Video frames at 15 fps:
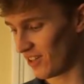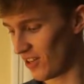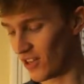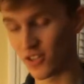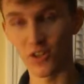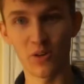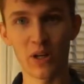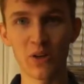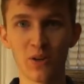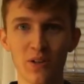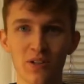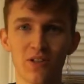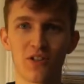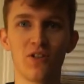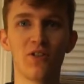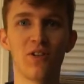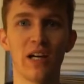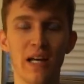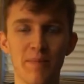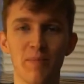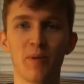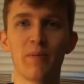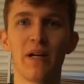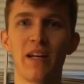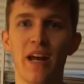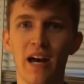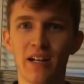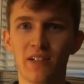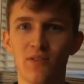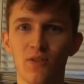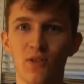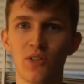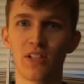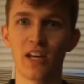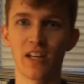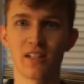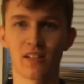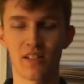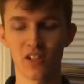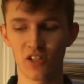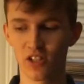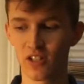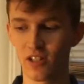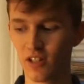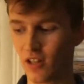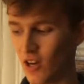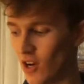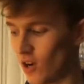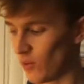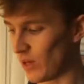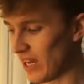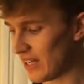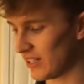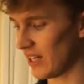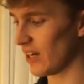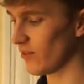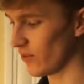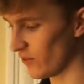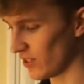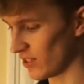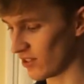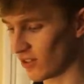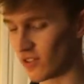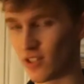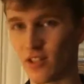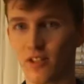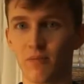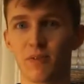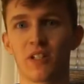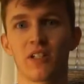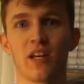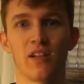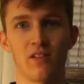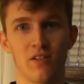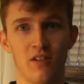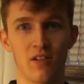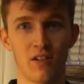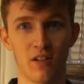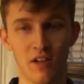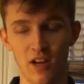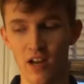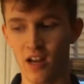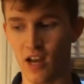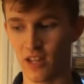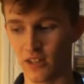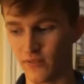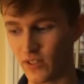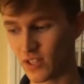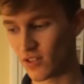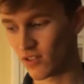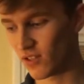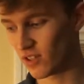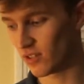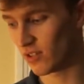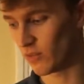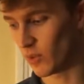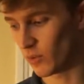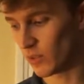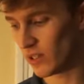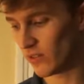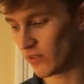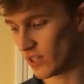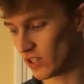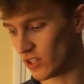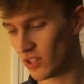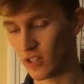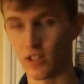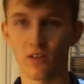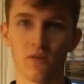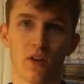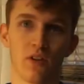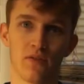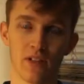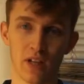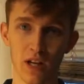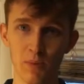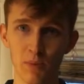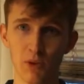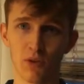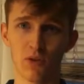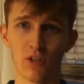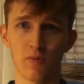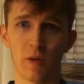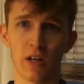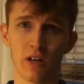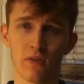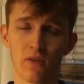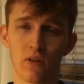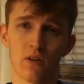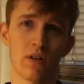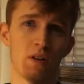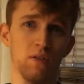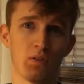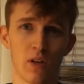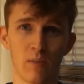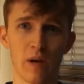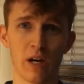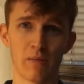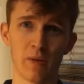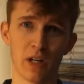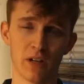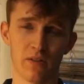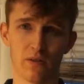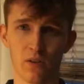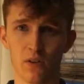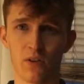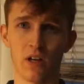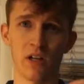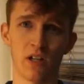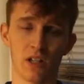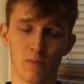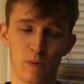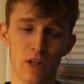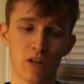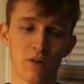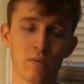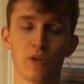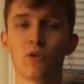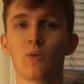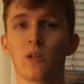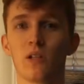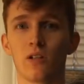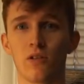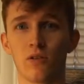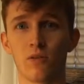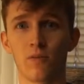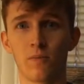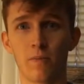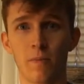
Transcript: So in order to implement active noise cancellation, we had to have a physical system to test on. And the physical system that we envisioned involved an ambient noise microphone, a feedback microphone, and a speaker between the two.